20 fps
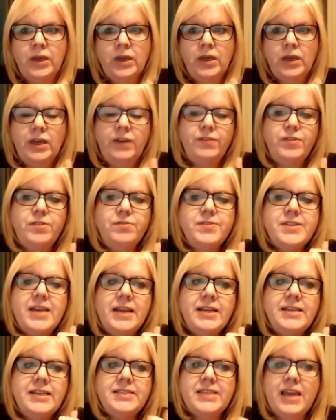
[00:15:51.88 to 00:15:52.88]
If there is
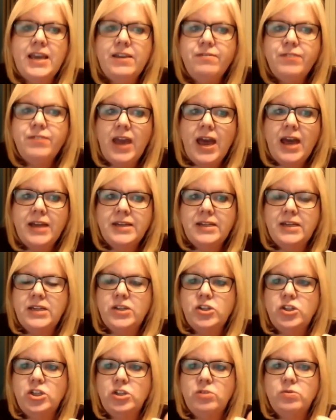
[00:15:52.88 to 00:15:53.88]
any safeguarding
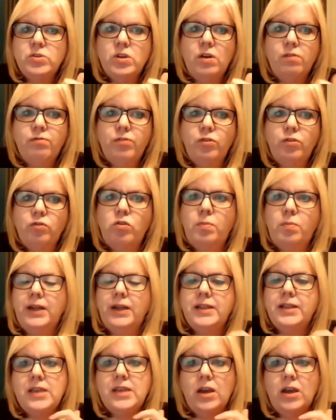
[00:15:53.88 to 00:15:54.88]
issues or
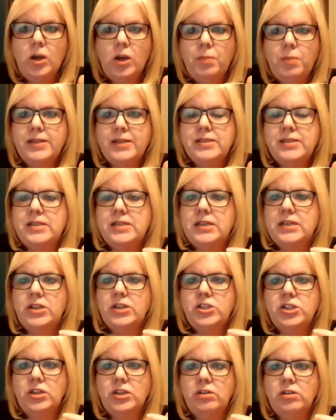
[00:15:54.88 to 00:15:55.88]
vulnerability or capacity
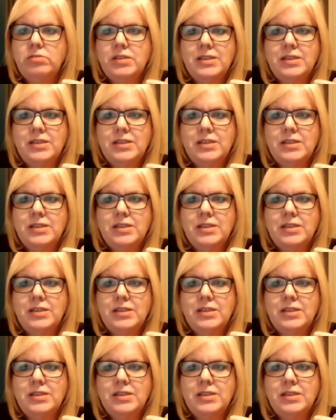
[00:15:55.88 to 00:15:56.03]
issues,